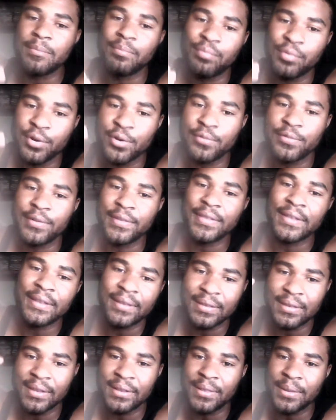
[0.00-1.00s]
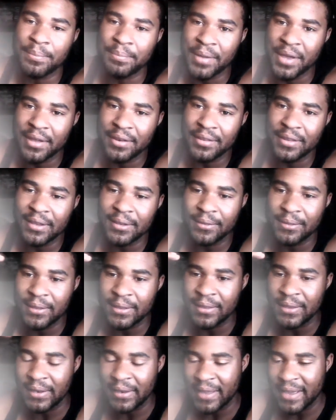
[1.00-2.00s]
improve it than than the be-
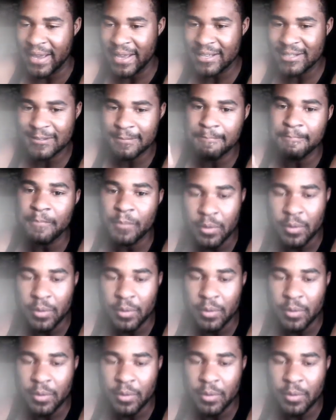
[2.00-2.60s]
than the last,